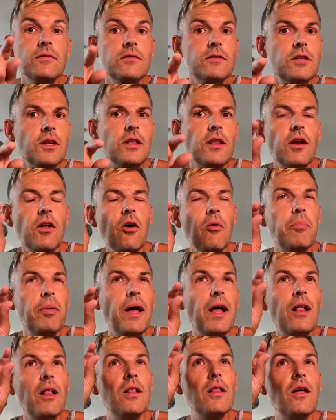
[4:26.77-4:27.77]
turn the little
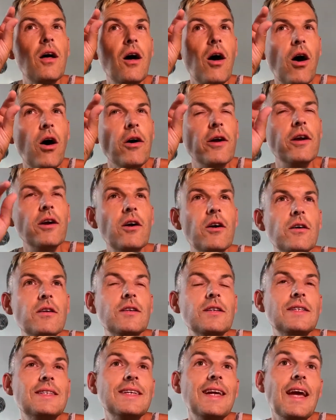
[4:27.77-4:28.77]
bell icon
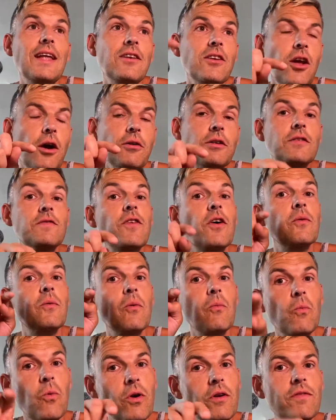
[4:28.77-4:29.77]
to get notified
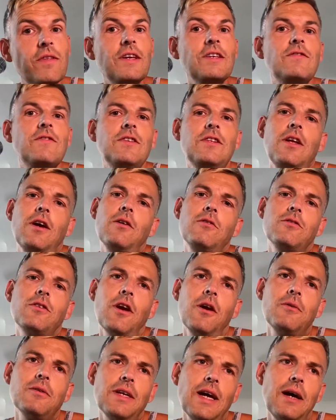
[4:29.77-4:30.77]
when one of these videos
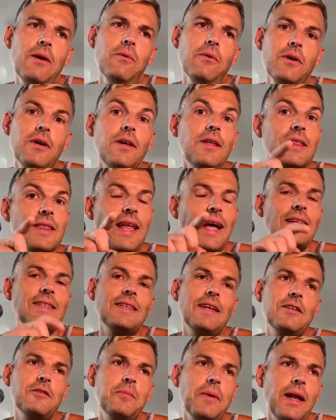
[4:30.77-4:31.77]
goes out. That
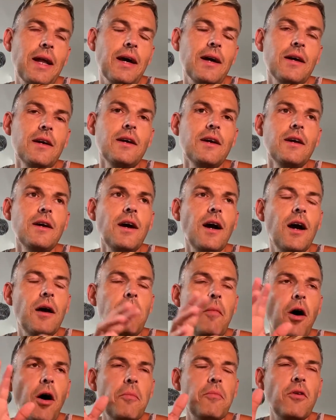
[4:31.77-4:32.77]
sounds better. Um,
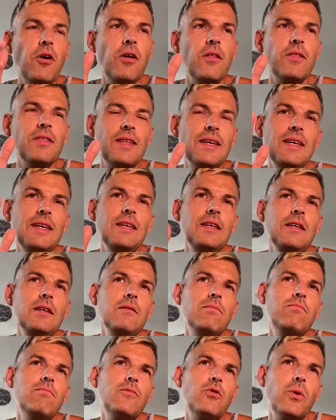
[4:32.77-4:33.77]
I'm not the
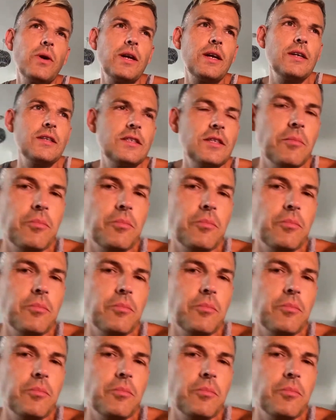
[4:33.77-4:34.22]
quickest